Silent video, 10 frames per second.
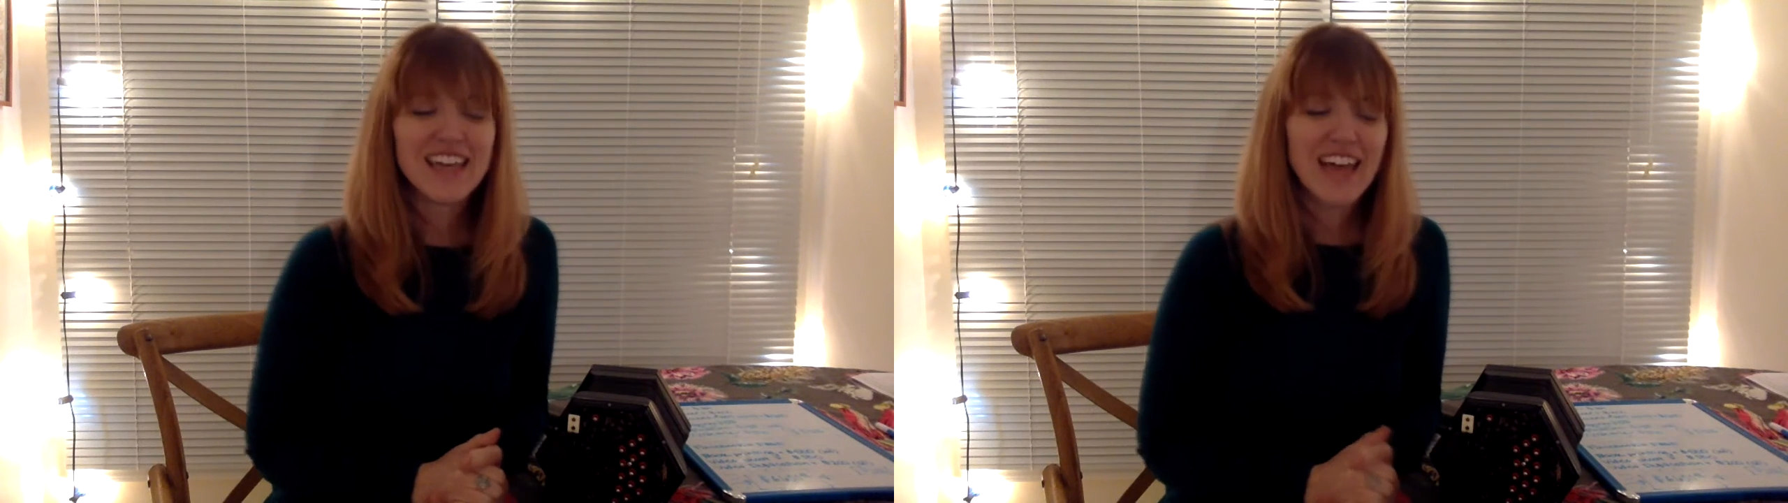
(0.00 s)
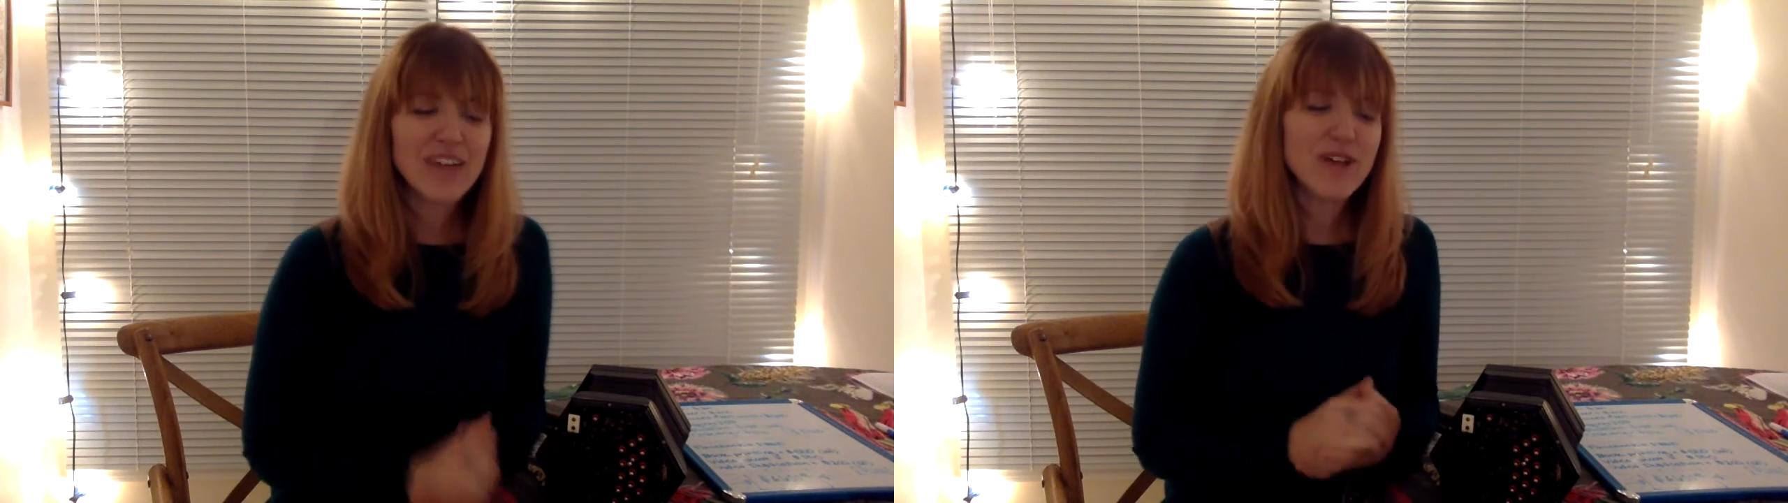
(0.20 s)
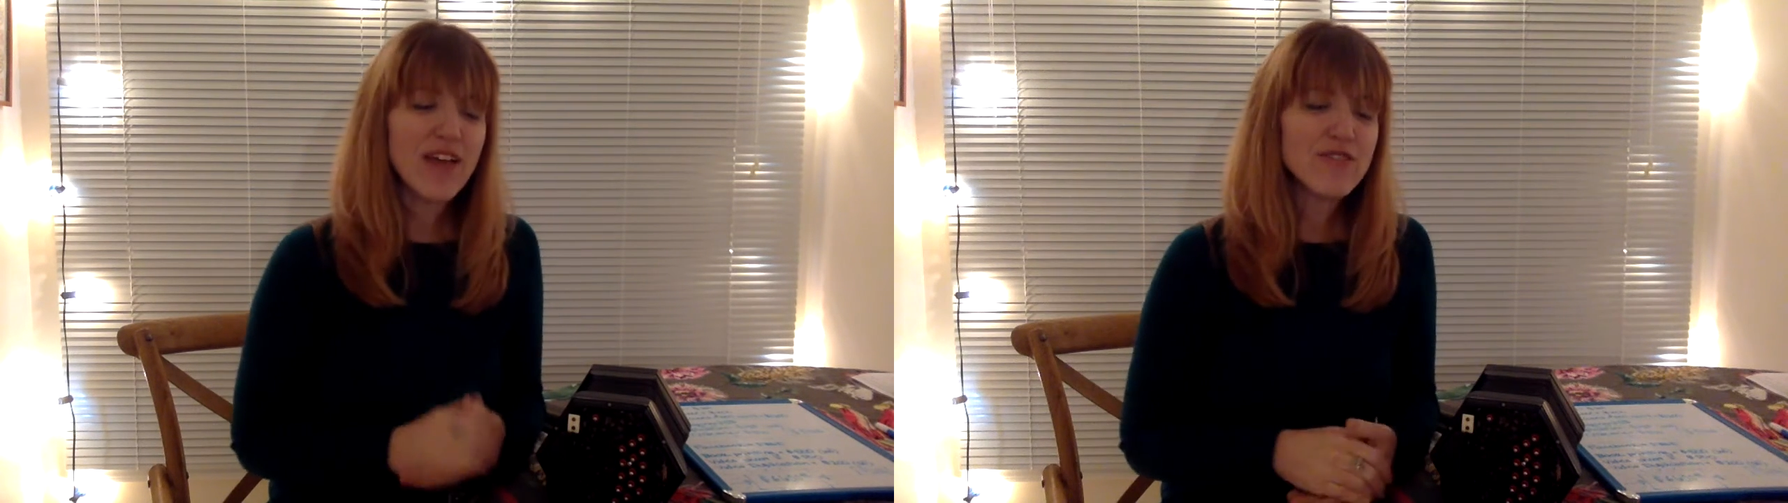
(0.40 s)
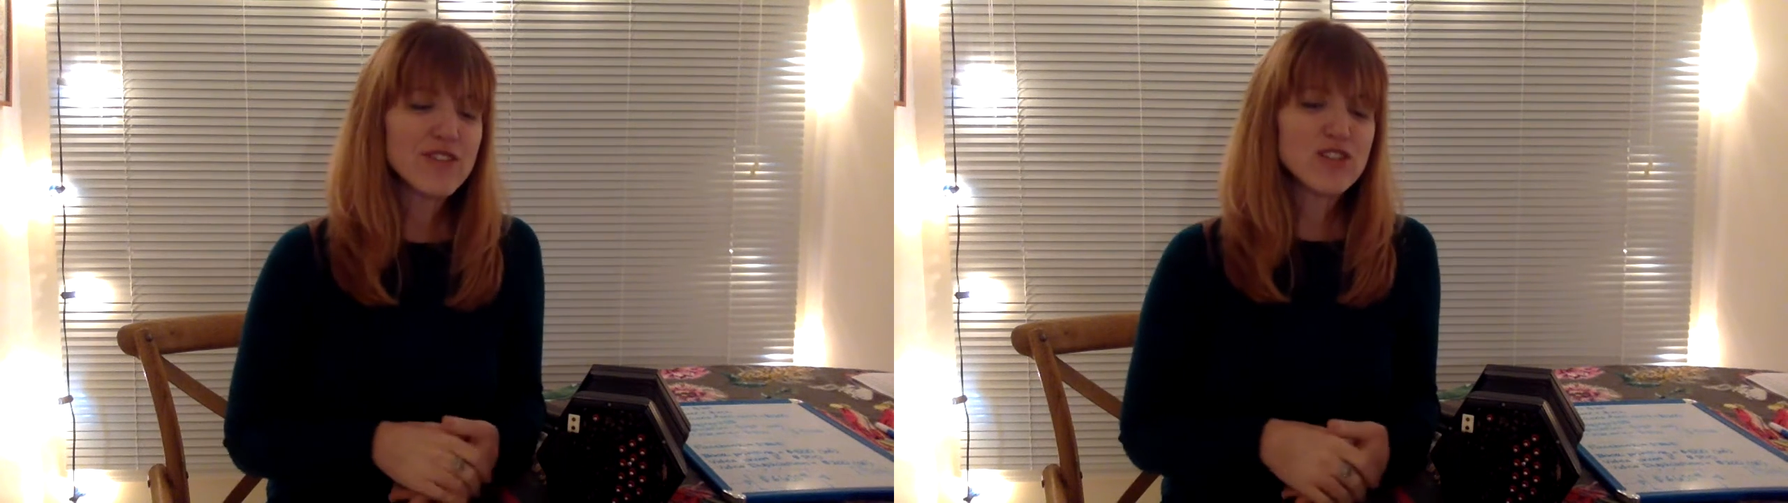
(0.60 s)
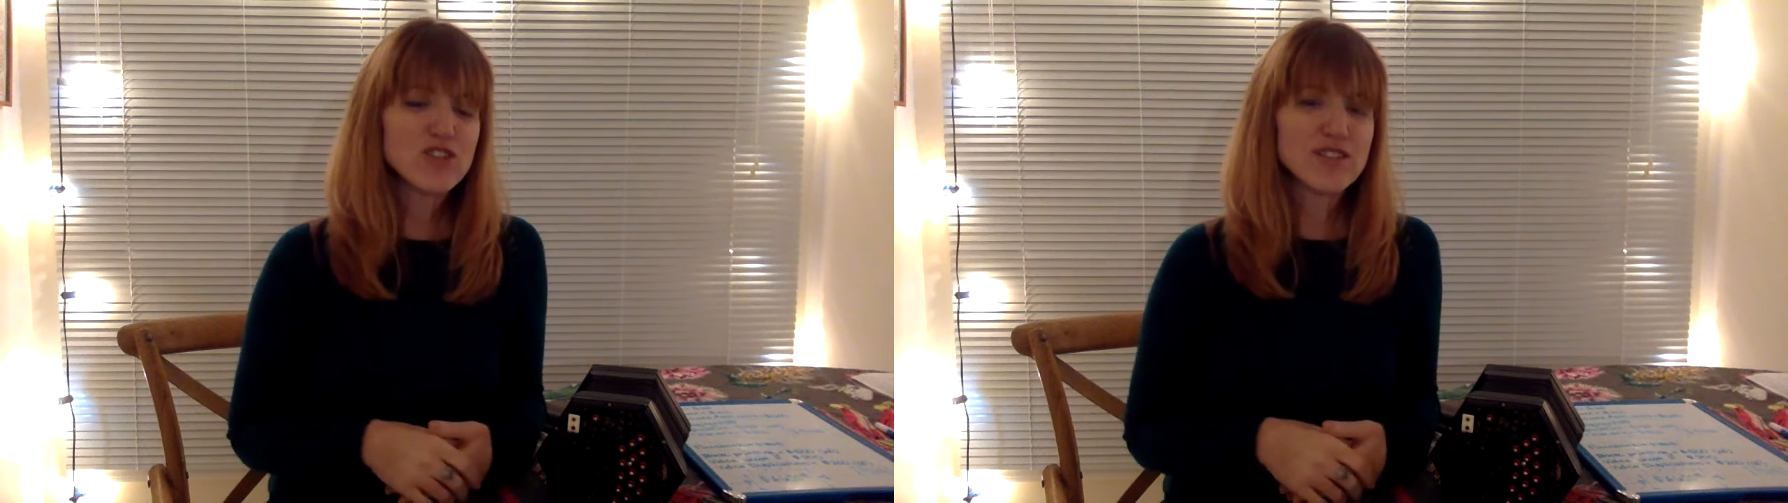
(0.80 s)
And rather
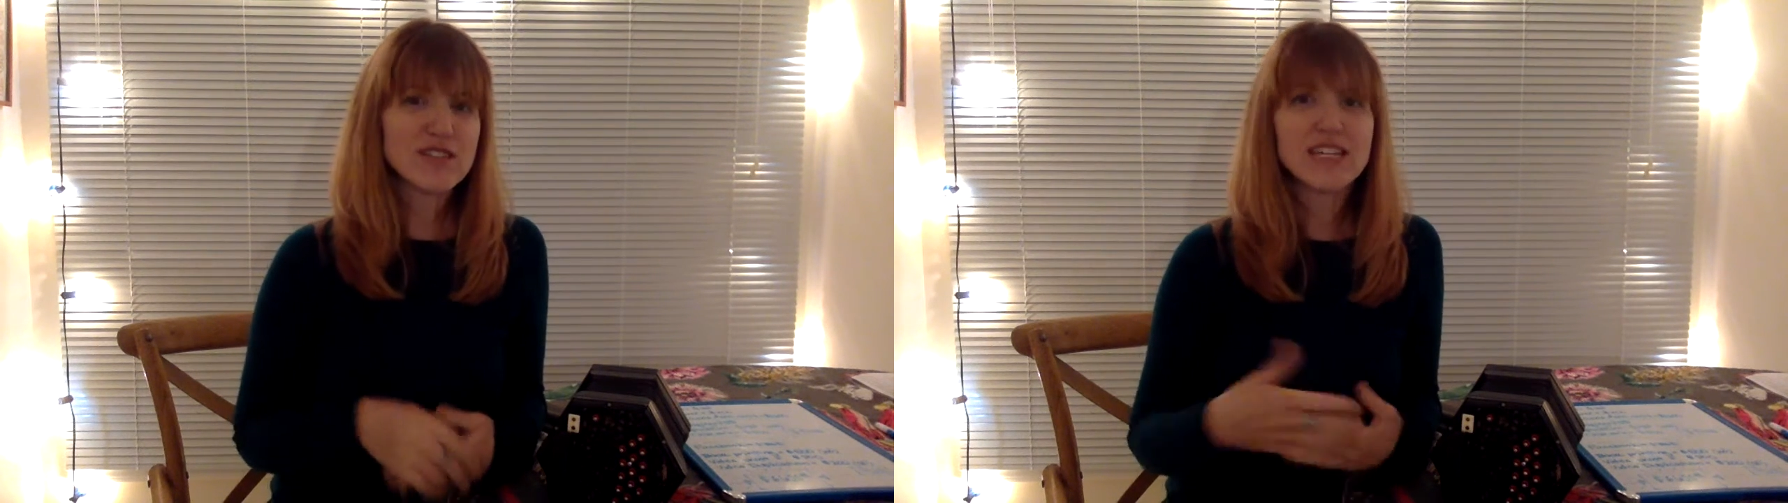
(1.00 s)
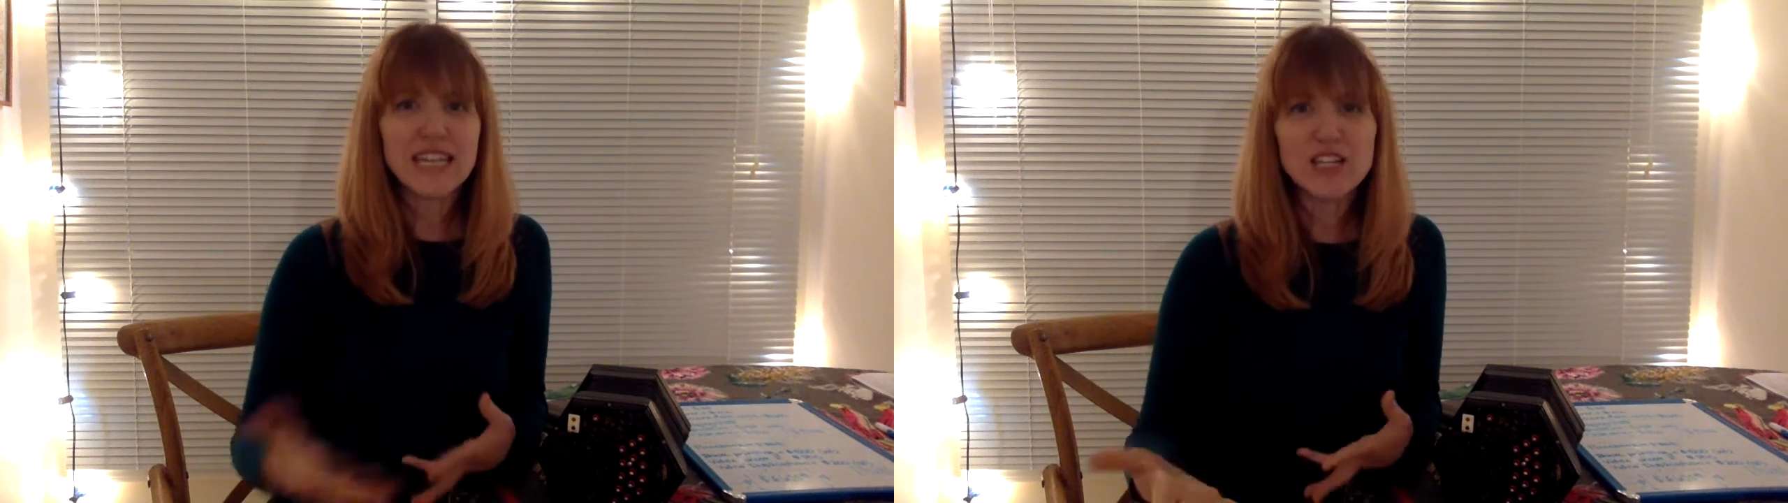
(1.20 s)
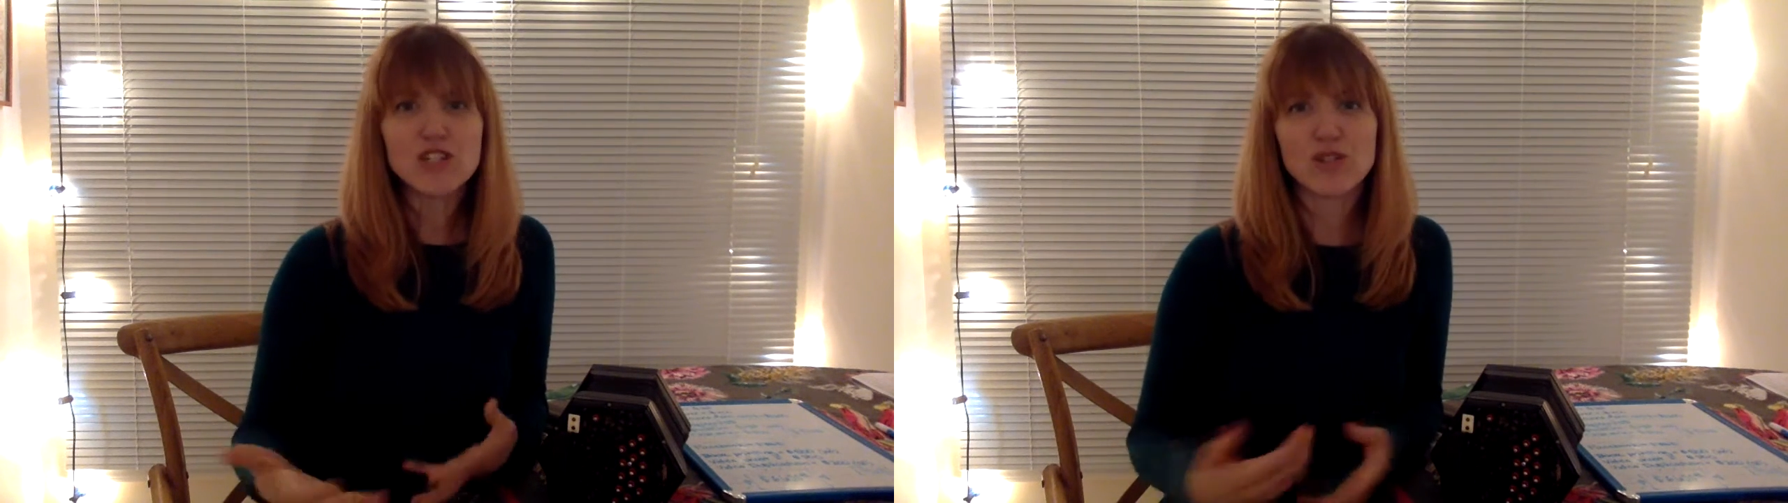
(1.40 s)
than just teach